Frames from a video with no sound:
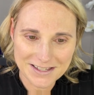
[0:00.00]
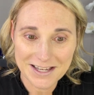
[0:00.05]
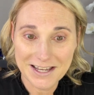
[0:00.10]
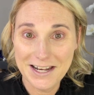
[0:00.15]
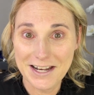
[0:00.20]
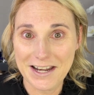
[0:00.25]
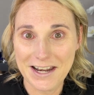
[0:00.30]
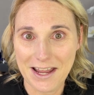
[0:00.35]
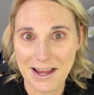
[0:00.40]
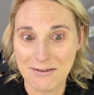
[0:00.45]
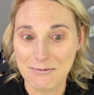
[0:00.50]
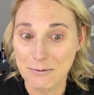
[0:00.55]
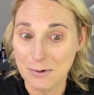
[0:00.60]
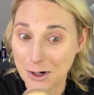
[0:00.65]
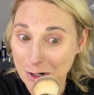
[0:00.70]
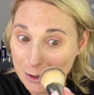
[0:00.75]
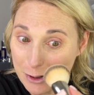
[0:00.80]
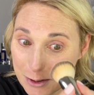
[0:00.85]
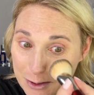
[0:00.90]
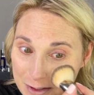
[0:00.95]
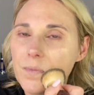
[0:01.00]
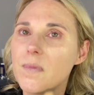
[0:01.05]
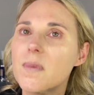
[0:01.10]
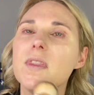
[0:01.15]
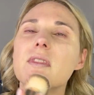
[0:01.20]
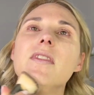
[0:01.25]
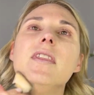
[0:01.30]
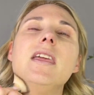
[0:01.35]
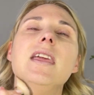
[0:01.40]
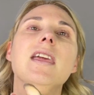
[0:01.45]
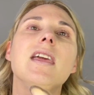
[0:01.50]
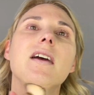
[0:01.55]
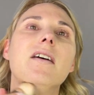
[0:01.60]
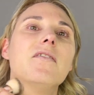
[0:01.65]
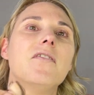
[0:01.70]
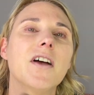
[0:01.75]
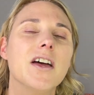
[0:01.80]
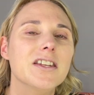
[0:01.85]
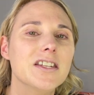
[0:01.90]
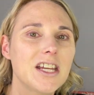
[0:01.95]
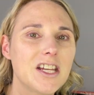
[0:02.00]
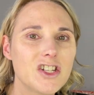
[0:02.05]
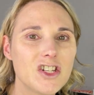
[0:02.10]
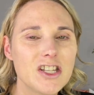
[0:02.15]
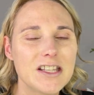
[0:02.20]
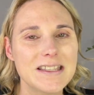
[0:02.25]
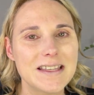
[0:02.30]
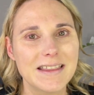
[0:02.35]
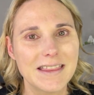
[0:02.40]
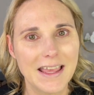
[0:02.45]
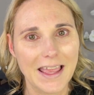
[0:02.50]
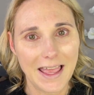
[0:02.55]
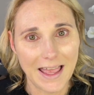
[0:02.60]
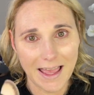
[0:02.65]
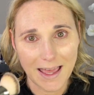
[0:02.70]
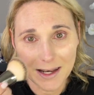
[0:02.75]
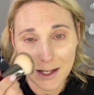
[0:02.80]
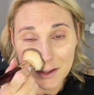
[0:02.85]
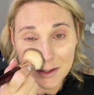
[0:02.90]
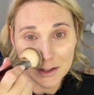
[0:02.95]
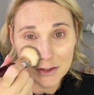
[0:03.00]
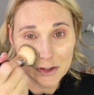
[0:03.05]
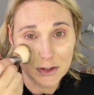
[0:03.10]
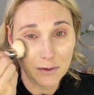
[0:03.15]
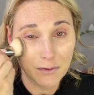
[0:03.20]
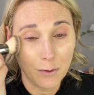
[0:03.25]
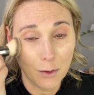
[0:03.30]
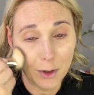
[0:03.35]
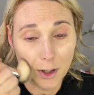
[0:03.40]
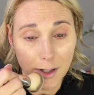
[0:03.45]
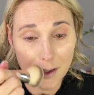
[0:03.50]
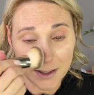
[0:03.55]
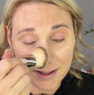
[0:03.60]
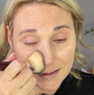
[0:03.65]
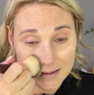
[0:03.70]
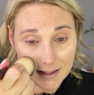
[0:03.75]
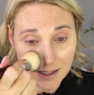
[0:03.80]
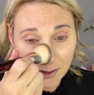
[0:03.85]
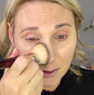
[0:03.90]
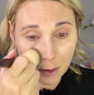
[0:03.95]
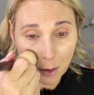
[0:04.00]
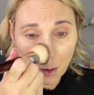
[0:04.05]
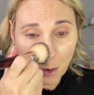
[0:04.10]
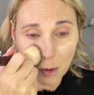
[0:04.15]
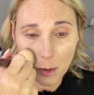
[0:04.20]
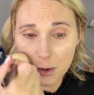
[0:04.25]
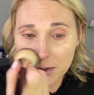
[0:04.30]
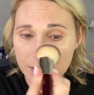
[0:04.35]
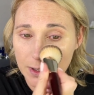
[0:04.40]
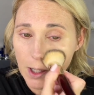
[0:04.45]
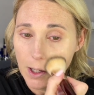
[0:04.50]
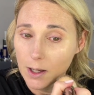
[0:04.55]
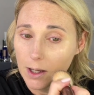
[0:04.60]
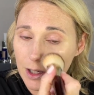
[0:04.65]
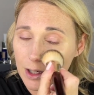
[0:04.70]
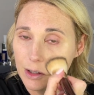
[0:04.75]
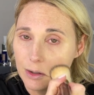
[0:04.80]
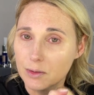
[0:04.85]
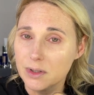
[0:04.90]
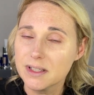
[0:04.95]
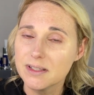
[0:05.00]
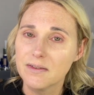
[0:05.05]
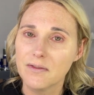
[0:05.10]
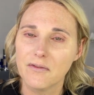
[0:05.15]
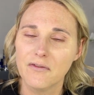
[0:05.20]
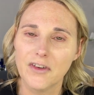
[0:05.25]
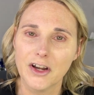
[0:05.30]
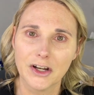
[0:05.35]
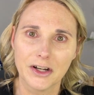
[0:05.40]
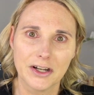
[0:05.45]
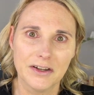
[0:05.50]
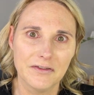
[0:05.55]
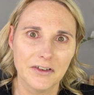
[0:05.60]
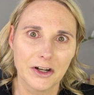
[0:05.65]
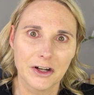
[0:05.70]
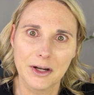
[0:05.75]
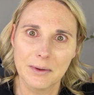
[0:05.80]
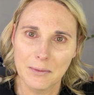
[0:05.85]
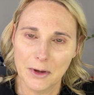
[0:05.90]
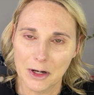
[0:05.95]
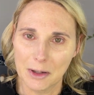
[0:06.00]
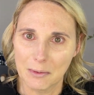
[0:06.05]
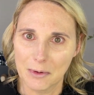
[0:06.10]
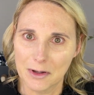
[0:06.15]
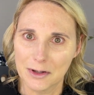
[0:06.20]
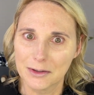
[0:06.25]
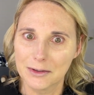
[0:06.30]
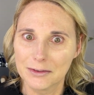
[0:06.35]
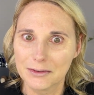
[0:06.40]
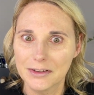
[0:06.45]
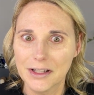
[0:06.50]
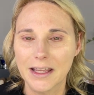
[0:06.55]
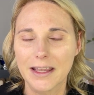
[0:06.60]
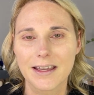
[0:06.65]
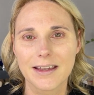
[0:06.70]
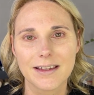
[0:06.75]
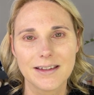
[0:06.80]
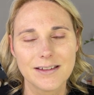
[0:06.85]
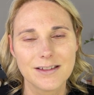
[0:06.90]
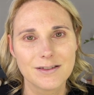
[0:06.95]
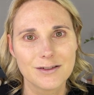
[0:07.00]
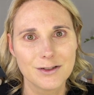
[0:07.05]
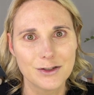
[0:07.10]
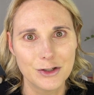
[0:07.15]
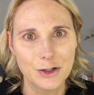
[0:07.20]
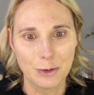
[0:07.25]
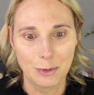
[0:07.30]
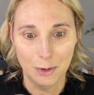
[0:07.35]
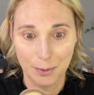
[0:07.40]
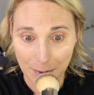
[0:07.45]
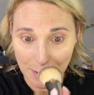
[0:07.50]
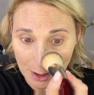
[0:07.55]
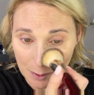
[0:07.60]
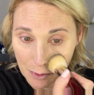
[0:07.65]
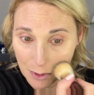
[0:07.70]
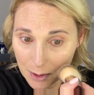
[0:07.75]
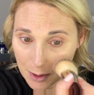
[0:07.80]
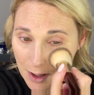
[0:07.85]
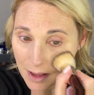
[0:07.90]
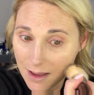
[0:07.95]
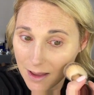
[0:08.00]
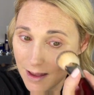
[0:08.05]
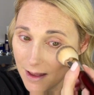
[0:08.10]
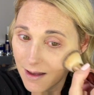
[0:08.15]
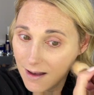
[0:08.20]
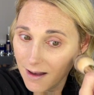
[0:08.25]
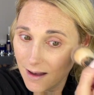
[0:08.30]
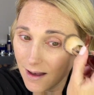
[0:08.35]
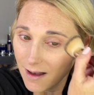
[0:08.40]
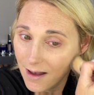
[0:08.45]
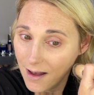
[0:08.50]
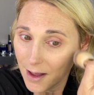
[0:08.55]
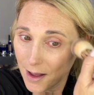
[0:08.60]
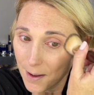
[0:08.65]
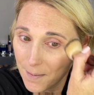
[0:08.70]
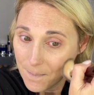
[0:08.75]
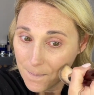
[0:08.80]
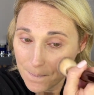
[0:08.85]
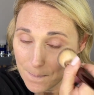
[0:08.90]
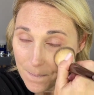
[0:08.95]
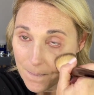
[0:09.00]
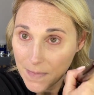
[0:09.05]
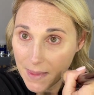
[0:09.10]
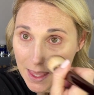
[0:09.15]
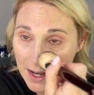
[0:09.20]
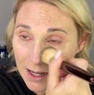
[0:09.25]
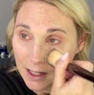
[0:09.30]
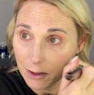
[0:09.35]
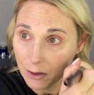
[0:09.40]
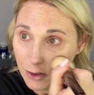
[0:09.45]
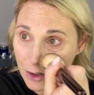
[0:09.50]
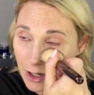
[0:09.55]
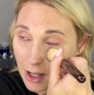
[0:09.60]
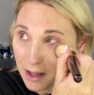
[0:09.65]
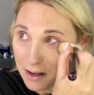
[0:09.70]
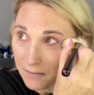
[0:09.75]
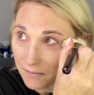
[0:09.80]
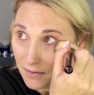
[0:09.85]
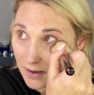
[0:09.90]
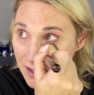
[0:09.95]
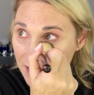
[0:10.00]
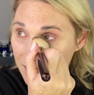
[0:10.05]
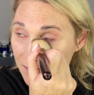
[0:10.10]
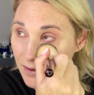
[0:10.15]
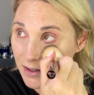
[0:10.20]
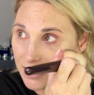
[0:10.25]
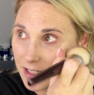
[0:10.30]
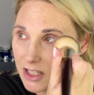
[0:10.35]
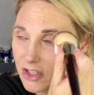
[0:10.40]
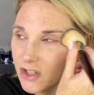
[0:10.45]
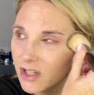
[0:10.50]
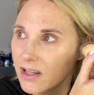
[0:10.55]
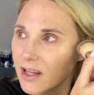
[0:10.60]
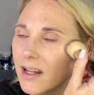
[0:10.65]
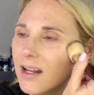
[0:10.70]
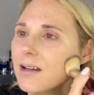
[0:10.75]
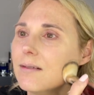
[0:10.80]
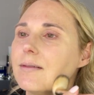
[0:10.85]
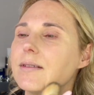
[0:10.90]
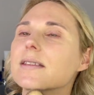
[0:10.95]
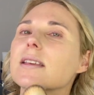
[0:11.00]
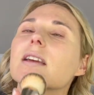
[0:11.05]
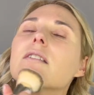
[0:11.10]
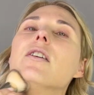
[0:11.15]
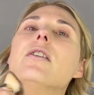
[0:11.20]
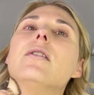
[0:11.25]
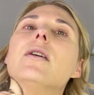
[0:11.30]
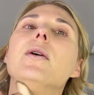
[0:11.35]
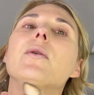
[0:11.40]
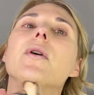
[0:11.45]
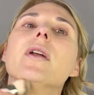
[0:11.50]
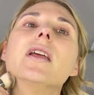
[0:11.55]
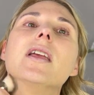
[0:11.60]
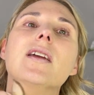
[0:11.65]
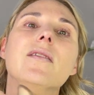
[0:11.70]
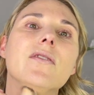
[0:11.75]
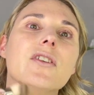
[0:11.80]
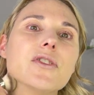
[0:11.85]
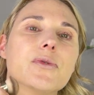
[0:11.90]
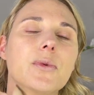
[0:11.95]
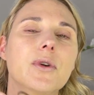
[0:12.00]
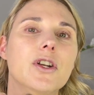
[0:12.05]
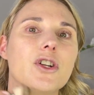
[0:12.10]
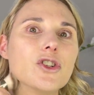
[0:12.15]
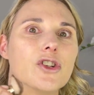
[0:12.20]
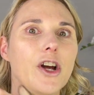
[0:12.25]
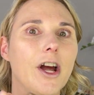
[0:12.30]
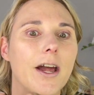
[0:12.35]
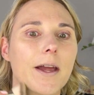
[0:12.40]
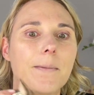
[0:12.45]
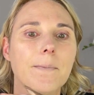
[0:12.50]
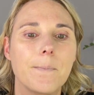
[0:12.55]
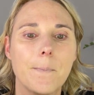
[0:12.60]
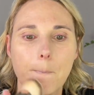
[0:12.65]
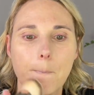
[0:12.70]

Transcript: I didn't have work clothes. The foundations that they had at the Sephora inside the Kohl's was very, very minimal, like super minimal. Um, and I could not find a foundation that I was like, oh, I want to give this one a try.